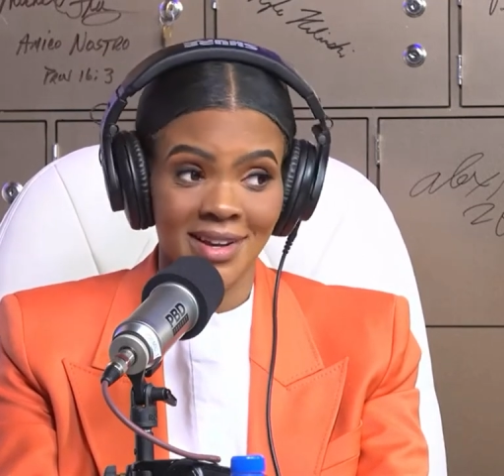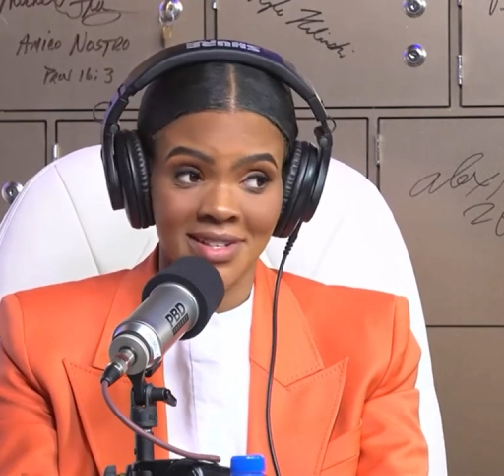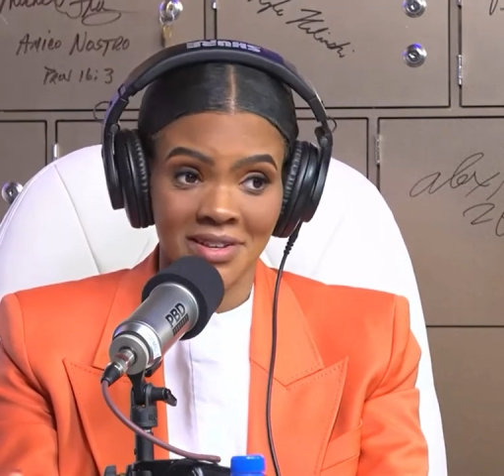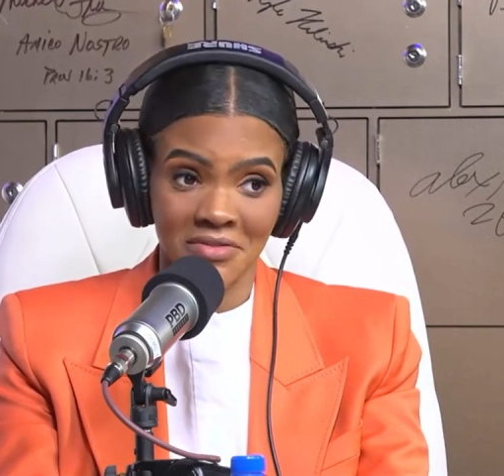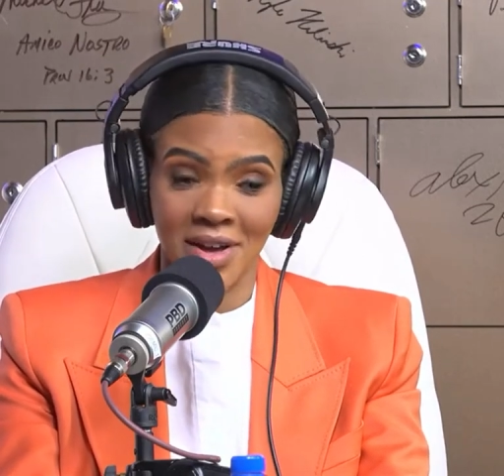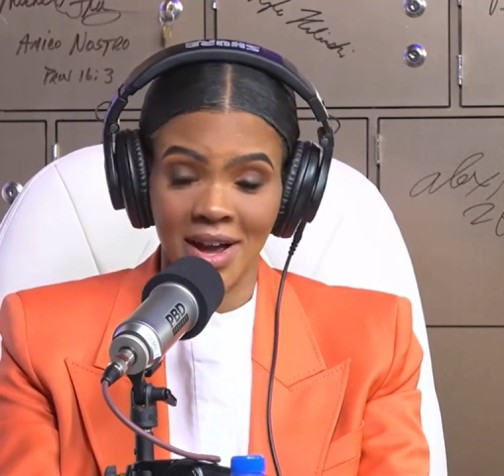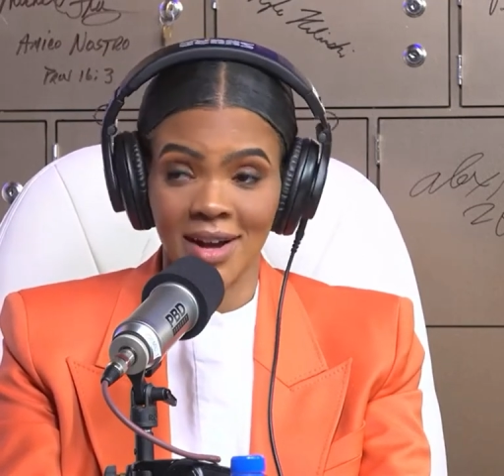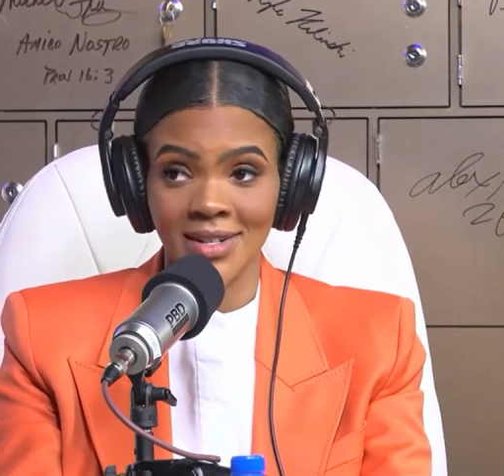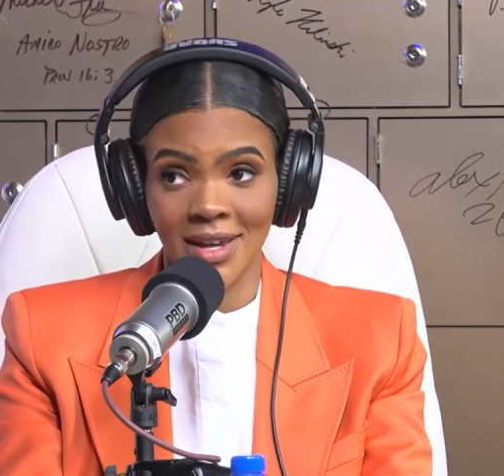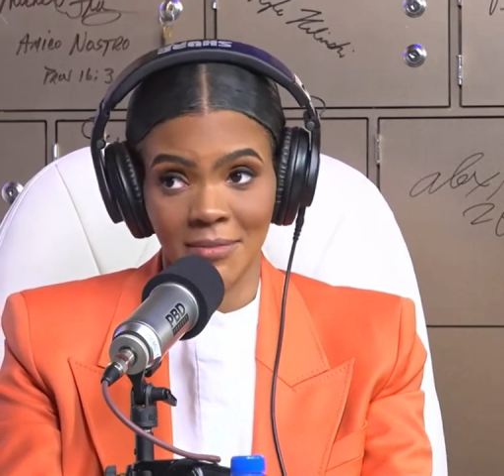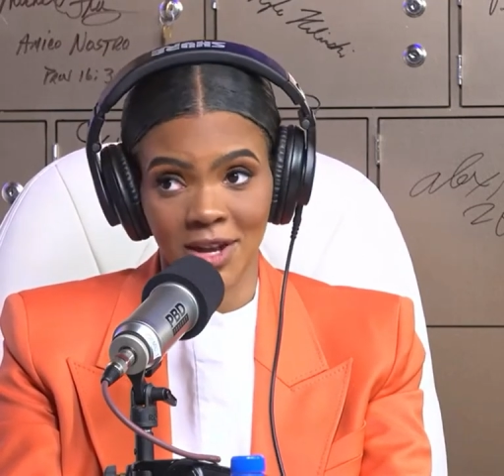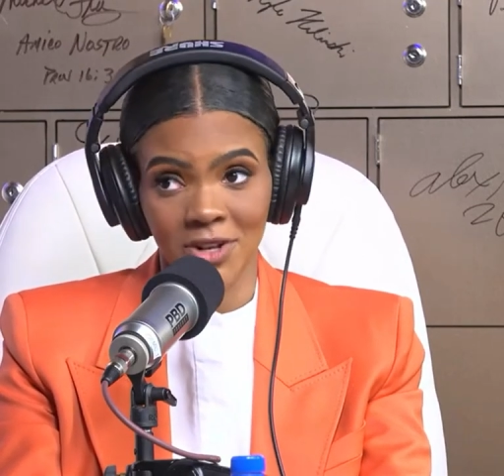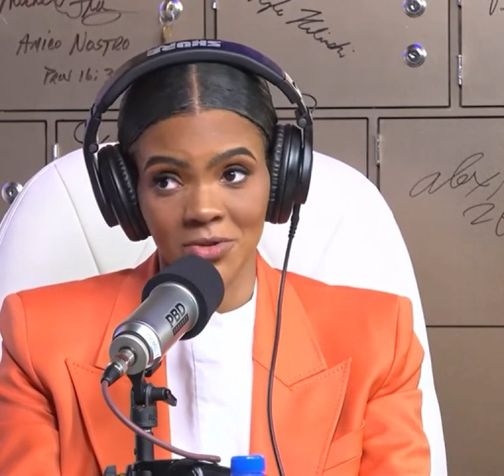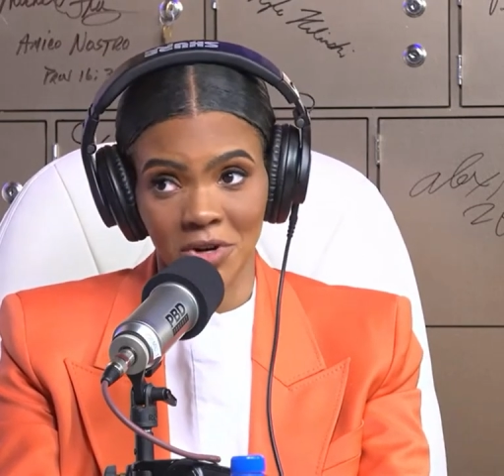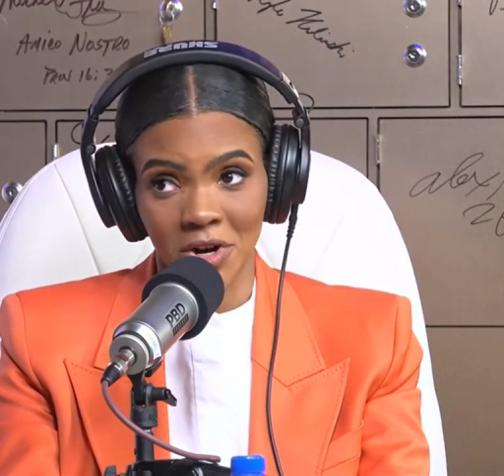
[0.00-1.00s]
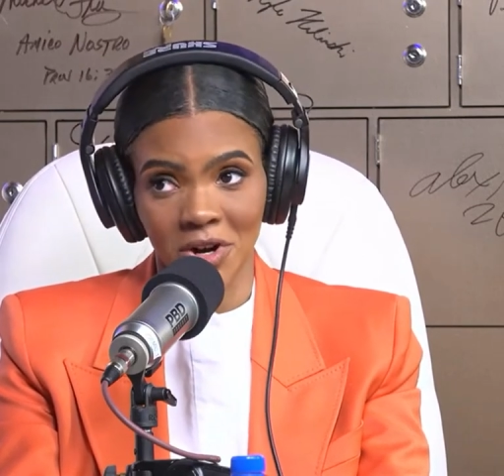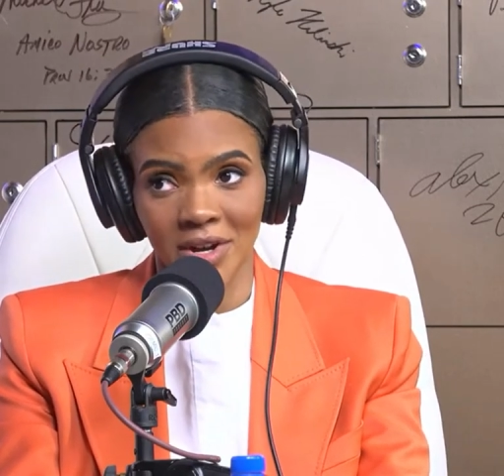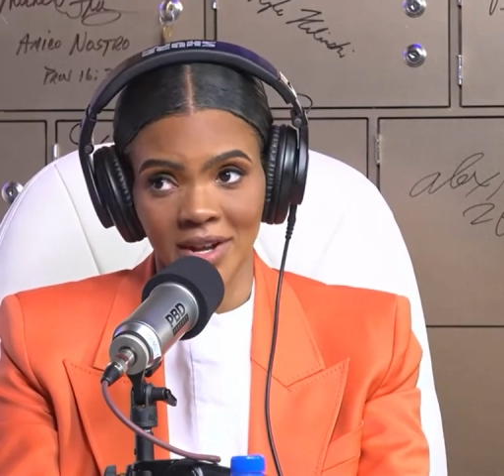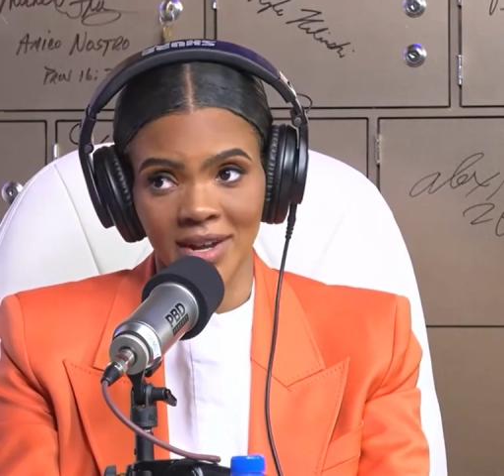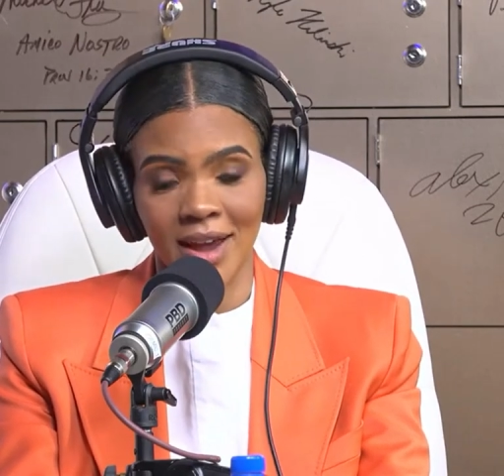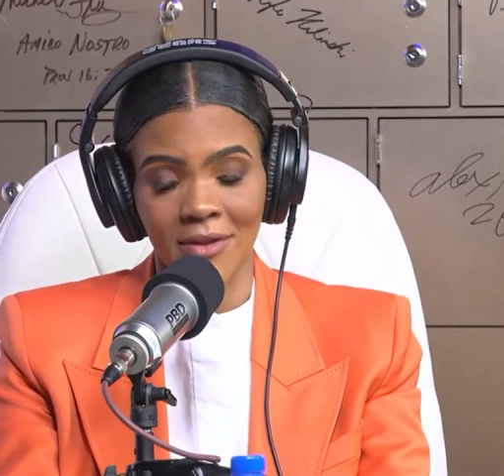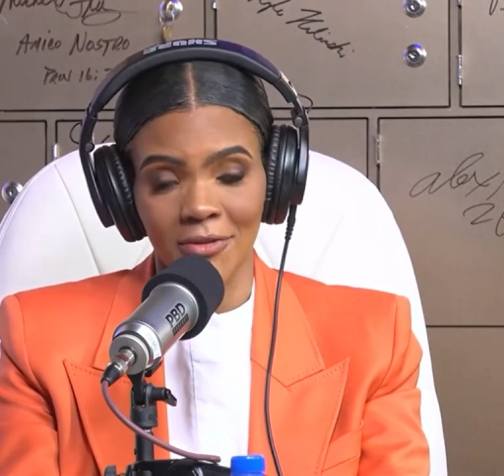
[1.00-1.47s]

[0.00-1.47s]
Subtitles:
It is in fact a matriarchy.